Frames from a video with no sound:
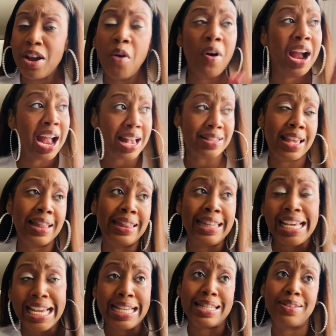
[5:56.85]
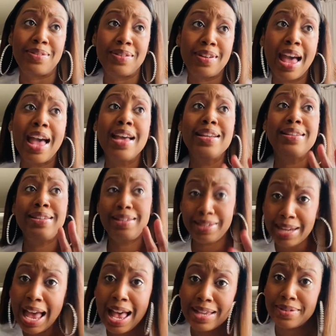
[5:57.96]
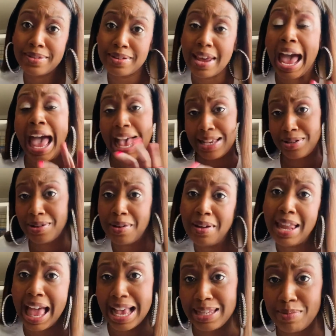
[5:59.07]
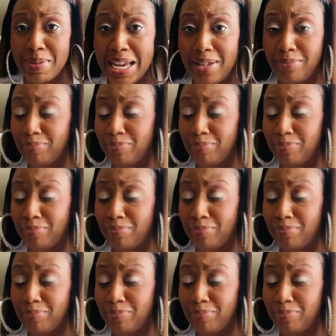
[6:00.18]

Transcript: Or is at least just as tall as me?